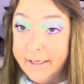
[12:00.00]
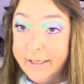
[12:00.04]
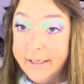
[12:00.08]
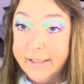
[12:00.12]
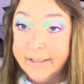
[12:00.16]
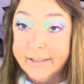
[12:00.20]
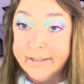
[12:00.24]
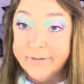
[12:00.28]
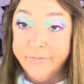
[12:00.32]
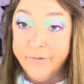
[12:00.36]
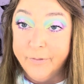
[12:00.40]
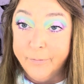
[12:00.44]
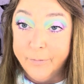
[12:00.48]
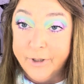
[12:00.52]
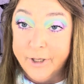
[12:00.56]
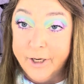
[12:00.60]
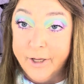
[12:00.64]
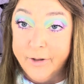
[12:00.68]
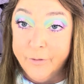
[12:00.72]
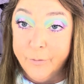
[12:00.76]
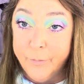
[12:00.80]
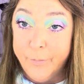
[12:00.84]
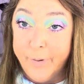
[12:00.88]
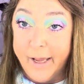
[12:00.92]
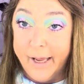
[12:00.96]
it's from
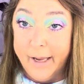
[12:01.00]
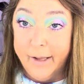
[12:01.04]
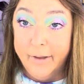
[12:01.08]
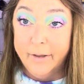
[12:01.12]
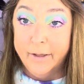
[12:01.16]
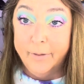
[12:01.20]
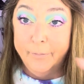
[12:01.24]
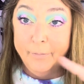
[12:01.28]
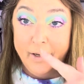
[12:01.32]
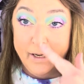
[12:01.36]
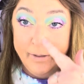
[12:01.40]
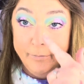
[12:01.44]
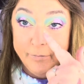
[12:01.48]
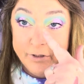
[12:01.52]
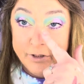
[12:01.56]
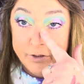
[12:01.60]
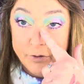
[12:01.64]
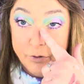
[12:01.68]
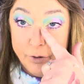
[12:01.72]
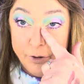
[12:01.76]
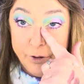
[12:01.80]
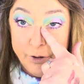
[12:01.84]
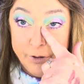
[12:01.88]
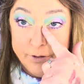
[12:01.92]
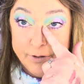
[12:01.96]
another palette, but I'm just
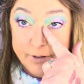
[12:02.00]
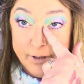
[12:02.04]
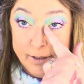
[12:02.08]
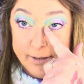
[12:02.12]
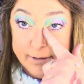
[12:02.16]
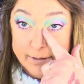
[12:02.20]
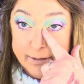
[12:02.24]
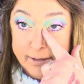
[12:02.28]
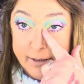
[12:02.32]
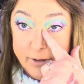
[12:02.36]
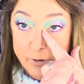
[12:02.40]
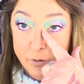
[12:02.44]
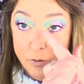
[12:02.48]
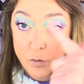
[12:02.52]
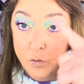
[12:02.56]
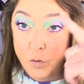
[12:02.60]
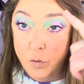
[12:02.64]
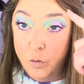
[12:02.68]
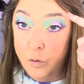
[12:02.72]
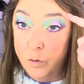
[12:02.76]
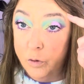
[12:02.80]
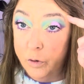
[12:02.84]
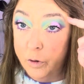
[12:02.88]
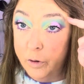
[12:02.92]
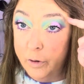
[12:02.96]
going to use it as inner
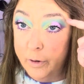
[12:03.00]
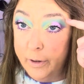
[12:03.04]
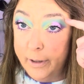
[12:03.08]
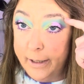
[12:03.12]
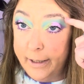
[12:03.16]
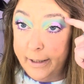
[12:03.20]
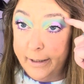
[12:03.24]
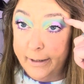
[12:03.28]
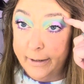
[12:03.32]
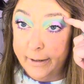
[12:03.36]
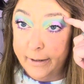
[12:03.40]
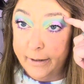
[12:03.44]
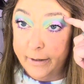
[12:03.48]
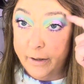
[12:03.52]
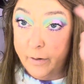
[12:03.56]
corner and